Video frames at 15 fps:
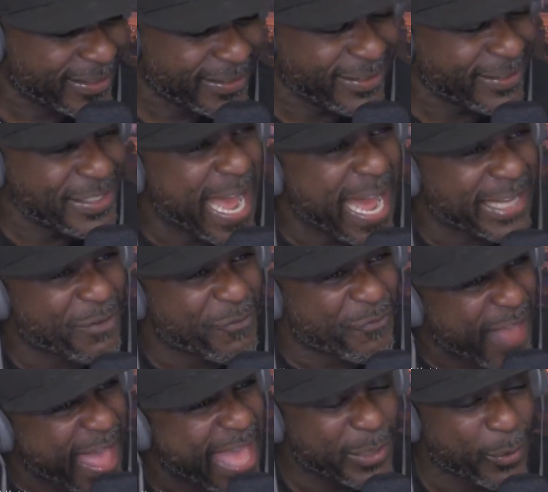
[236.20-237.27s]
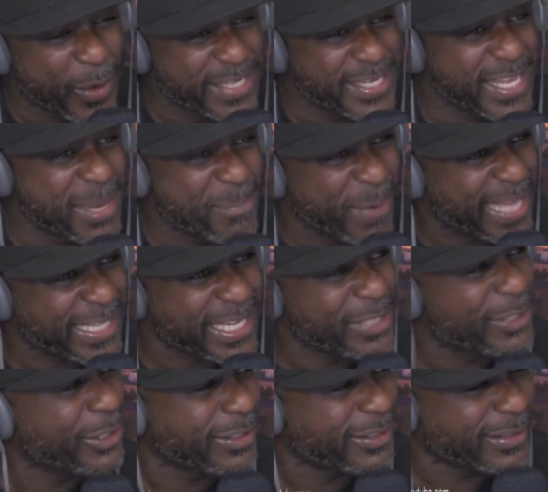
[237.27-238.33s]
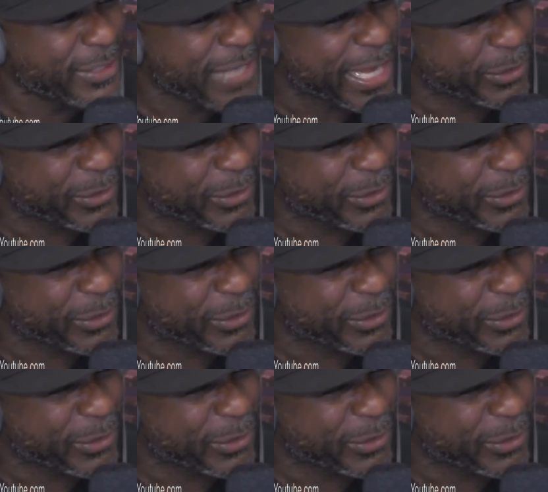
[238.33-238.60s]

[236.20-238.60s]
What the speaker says: You're not evaluating anybody. You're